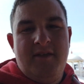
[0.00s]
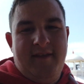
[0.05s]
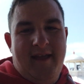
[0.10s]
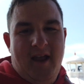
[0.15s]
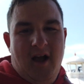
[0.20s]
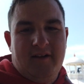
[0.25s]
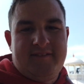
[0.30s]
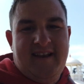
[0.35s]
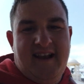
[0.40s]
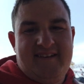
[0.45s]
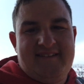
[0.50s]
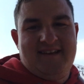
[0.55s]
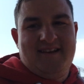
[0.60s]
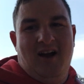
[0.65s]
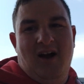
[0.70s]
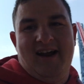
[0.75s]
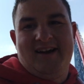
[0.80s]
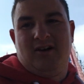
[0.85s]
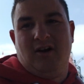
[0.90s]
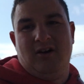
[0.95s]
they are testing
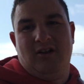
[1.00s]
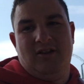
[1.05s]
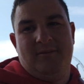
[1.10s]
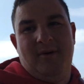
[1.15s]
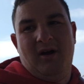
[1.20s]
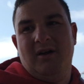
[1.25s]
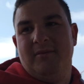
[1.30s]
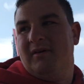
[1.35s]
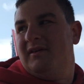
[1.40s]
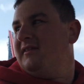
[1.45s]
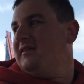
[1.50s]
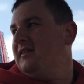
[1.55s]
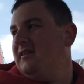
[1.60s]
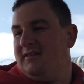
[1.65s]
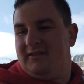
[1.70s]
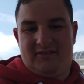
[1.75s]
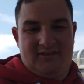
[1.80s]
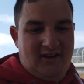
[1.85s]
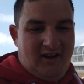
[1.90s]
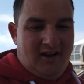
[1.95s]
Icon at the moment,
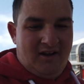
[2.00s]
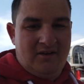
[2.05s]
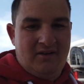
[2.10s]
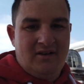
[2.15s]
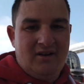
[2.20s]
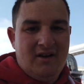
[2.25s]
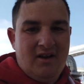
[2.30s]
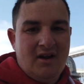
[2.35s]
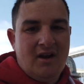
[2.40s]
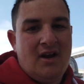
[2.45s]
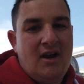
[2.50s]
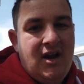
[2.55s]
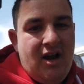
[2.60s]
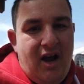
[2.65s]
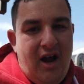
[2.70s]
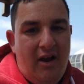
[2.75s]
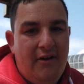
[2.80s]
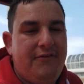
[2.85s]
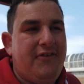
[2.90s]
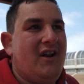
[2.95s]
so
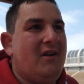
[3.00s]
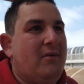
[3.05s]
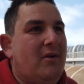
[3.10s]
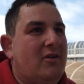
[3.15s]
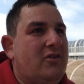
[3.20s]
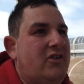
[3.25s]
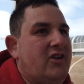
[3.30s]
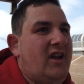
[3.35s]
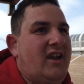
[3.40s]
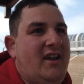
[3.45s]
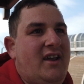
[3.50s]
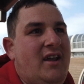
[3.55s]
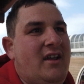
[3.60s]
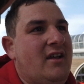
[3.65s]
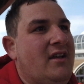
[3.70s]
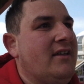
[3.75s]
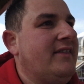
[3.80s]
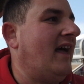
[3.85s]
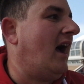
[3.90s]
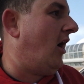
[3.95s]
hopefully we'll see
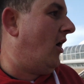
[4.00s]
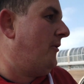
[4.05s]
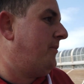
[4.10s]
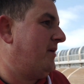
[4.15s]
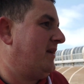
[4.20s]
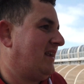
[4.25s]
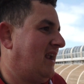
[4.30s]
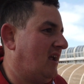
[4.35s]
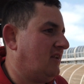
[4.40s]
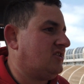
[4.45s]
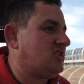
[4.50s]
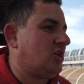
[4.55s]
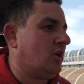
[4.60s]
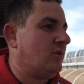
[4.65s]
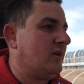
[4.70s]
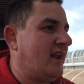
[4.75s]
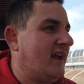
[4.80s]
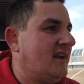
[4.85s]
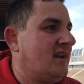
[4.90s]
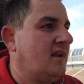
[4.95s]
that open again
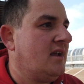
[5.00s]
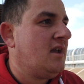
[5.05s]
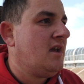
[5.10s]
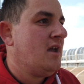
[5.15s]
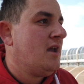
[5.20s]
shortly.